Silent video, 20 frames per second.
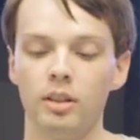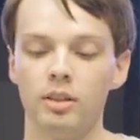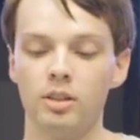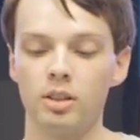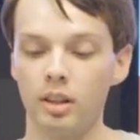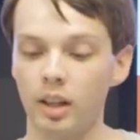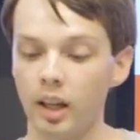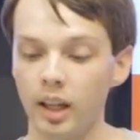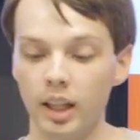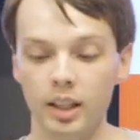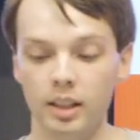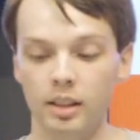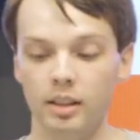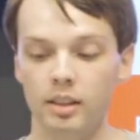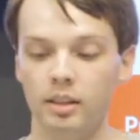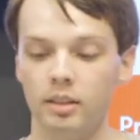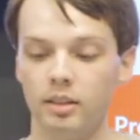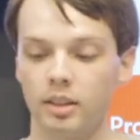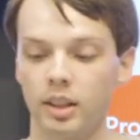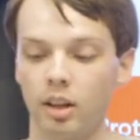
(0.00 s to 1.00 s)
tonight
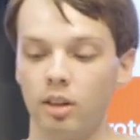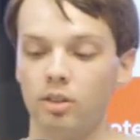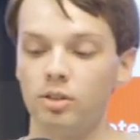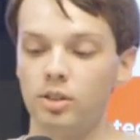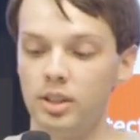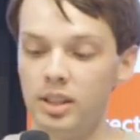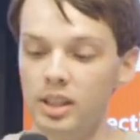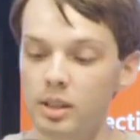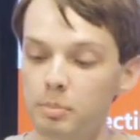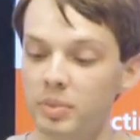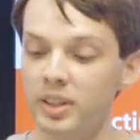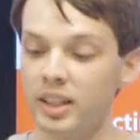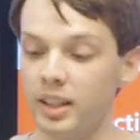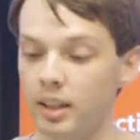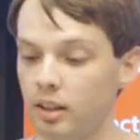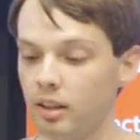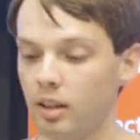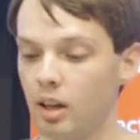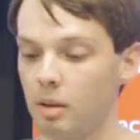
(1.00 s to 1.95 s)
care deeply